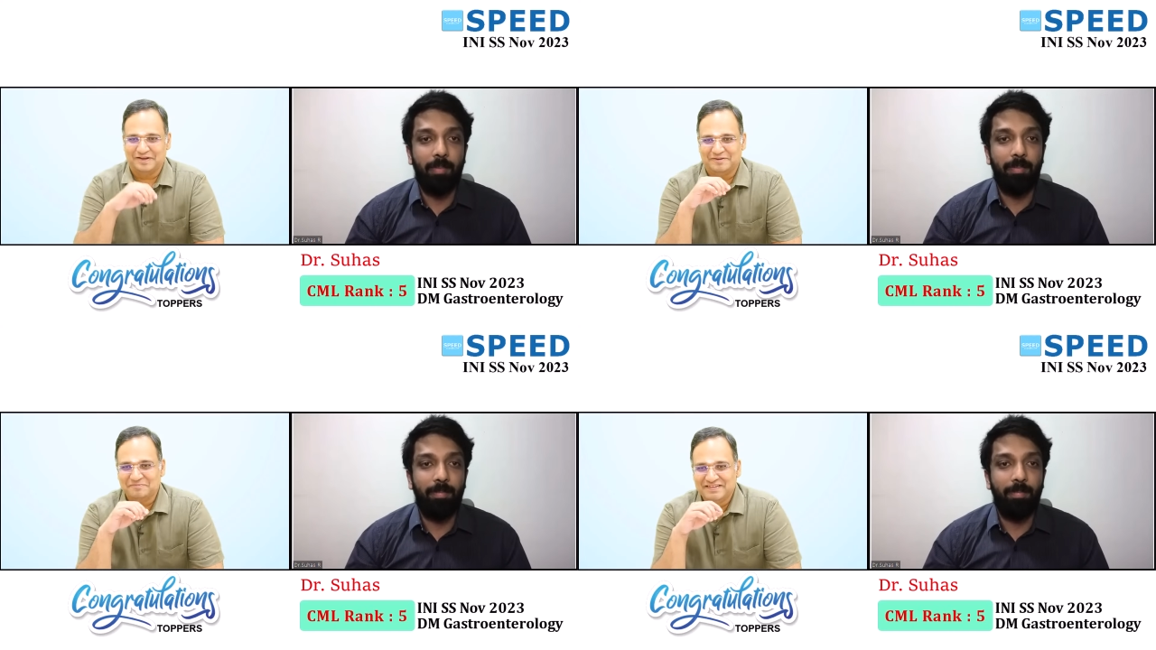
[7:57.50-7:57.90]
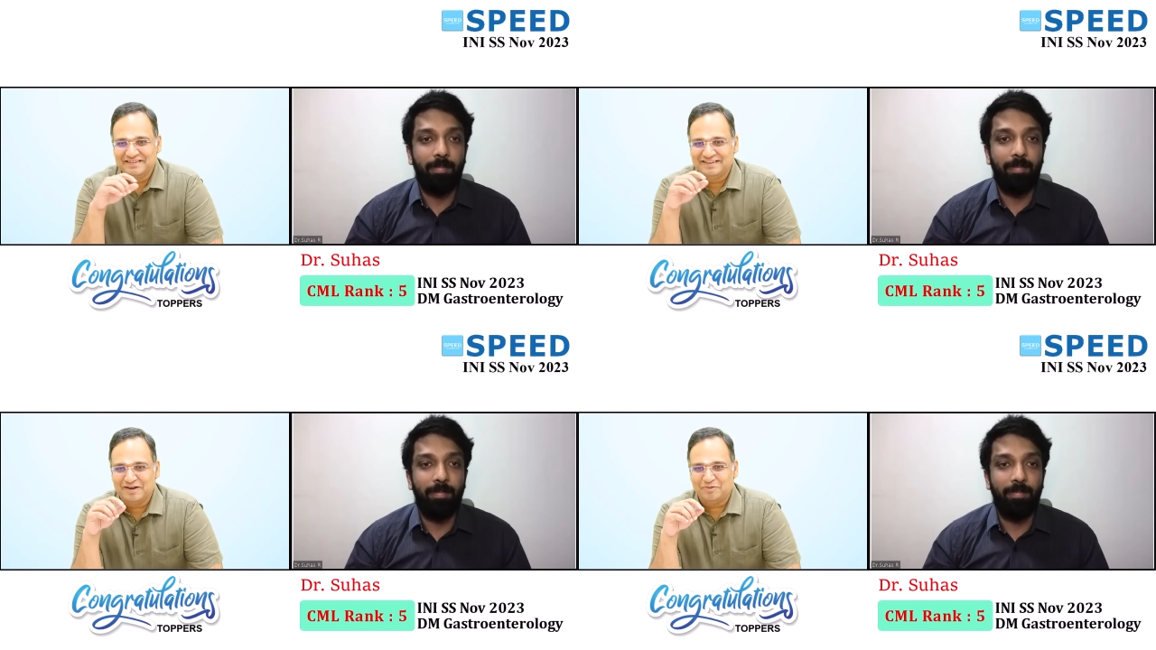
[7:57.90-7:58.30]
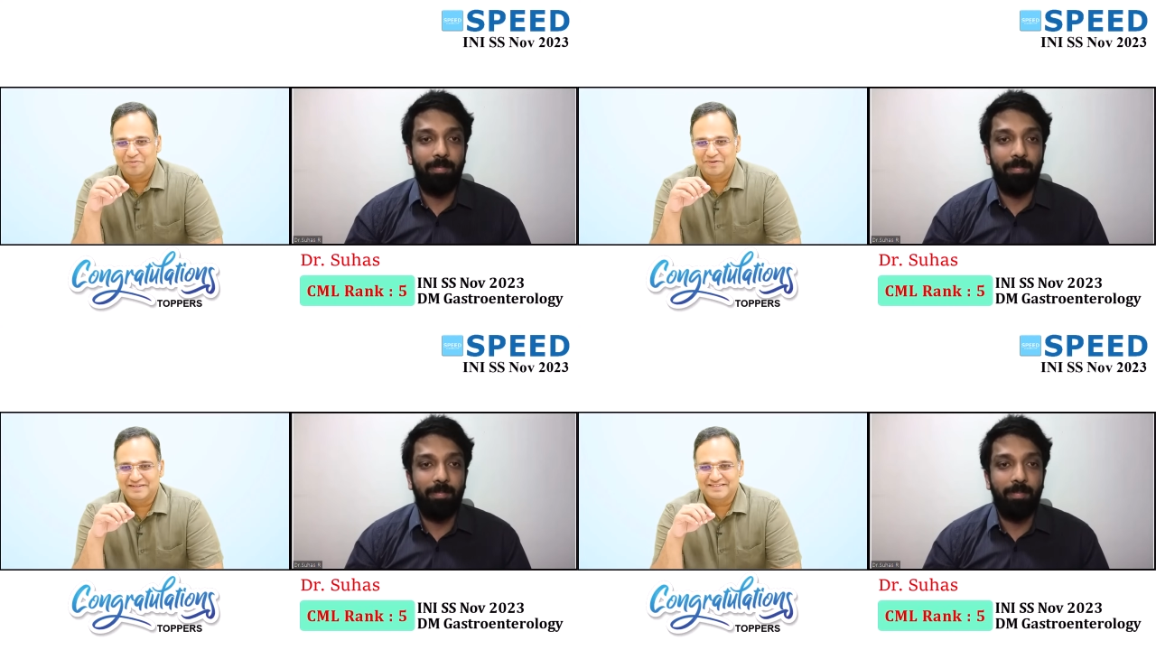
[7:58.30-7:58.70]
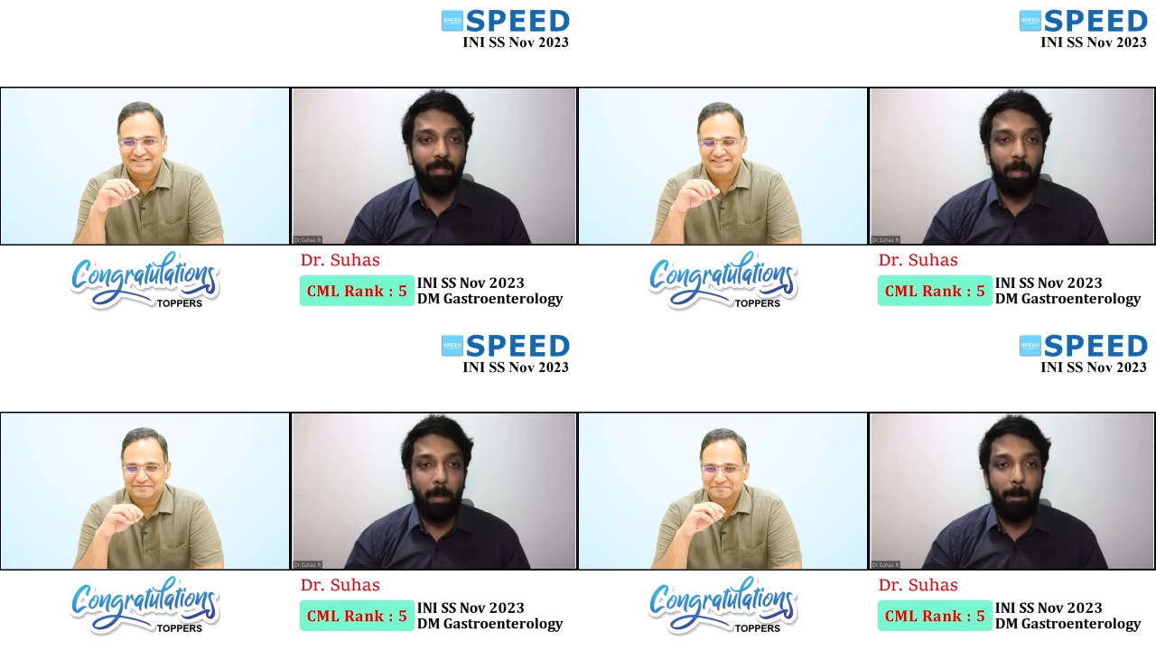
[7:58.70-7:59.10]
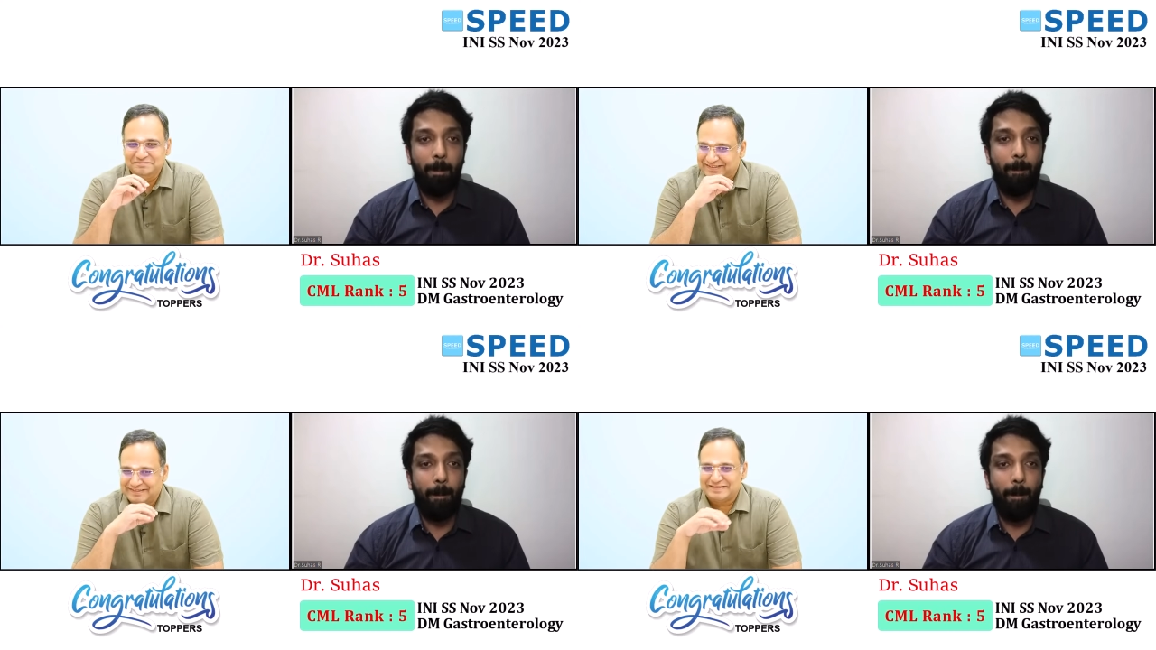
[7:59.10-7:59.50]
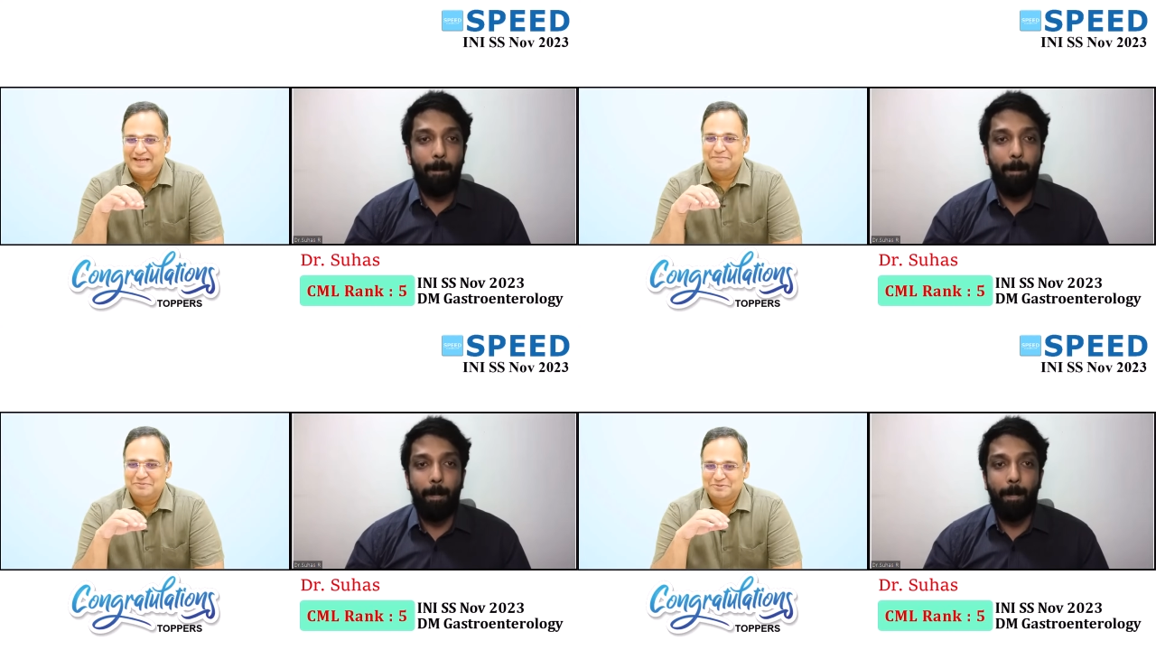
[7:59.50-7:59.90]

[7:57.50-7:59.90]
Speaker 1: Okay. Now, what is the the time